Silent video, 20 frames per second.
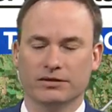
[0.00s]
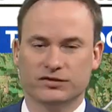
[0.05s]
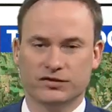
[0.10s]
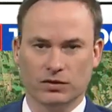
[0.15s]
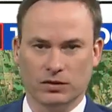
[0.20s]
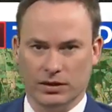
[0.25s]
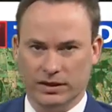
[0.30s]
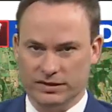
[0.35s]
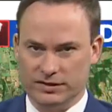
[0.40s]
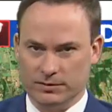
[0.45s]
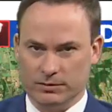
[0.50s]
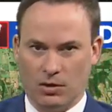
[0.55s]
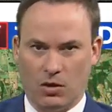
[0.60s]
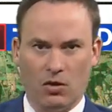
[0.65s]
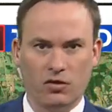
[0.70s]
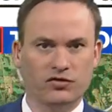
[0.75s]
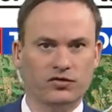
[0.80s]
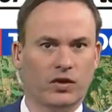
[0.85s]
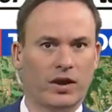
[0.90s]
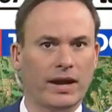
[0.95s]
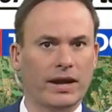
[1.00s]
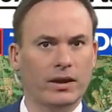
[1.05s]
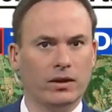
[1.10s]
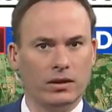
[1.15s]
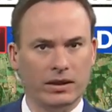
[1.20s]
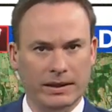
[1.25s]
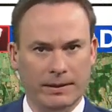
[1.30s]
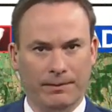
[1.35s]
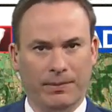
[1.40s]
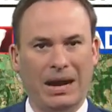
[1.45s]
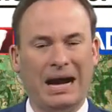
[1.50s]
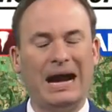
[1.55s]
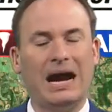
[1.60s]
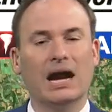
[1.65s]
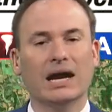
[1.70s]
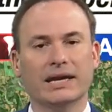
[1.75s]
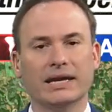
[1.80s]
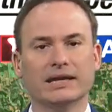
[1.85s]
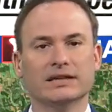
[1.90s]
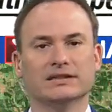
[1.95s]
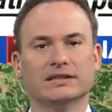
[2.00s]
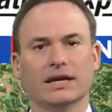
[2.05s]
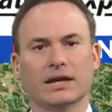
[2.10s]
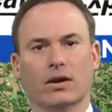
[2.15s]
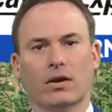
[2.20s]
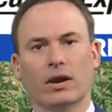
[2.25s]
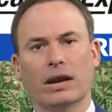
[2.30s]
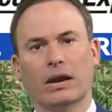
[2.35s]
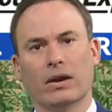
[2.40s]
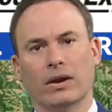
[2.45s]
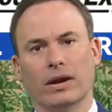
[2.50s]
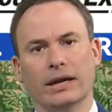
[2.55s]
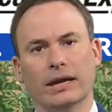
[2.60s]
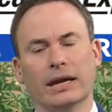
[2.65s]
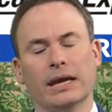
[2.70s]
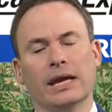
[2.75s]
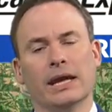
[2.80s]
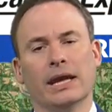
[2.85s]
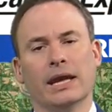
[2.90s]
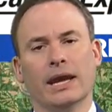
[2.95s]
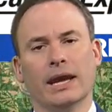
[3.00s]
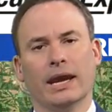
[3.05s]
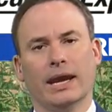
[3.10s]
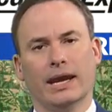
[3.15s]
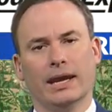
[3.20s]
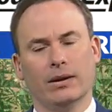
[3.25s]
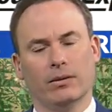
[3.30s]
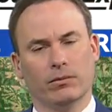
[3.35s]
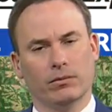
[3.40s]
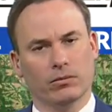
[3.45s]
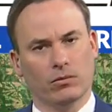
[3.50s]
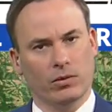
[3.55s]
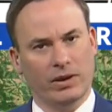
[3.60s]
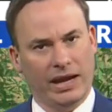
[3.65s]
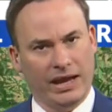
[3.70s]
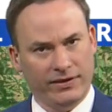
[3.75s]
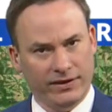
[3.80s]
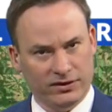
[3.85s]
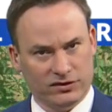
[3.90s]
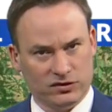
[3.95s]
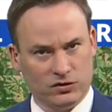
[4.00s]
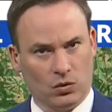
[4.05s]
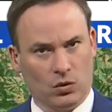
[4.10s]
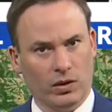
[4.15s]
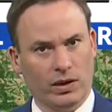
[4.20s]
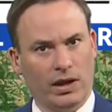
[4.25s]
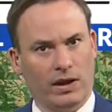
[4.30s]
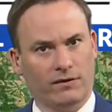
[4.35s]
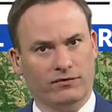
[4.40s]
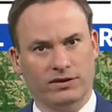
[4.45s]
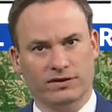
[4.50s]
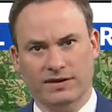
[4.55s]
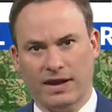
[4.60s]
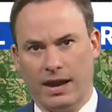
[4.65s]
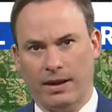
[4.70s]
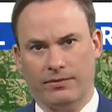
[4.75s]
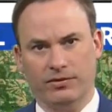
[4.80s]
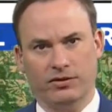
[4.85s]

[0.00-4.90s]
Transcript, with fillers: certainly some larger hail in pockets in our area. And um, we had that story off the top